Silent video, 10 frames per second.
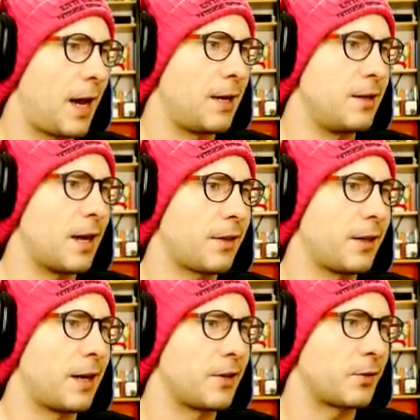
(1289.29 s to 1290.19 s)
And
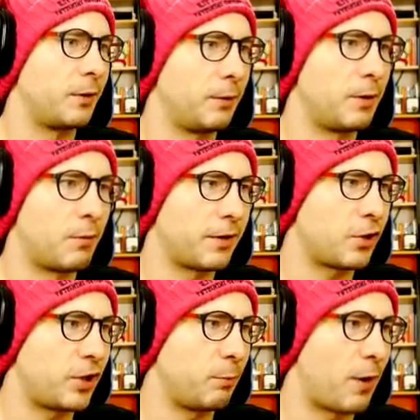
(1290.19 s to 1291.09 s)
nothing else, really. We don't want the
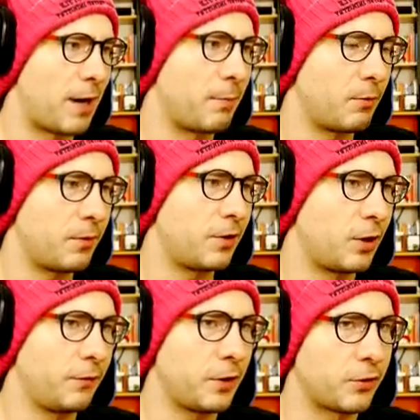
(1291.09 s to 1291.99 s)
cheap wine, but the
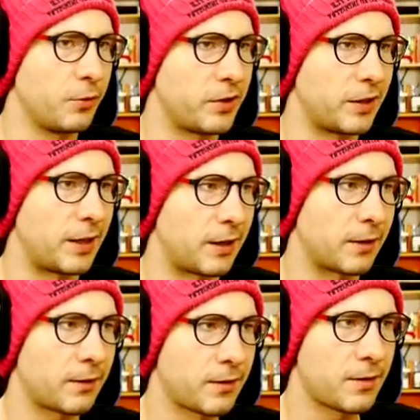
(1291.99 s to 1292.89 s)
Dolvi Crew's in
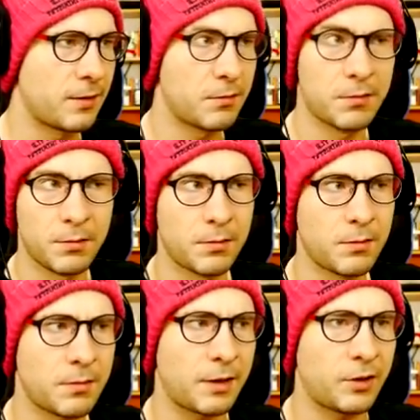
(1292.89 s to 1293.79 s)
there.
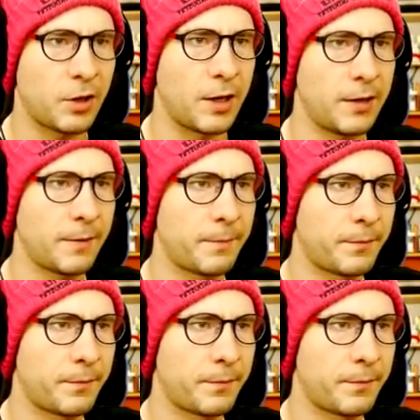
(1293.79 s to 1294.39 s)
That's good.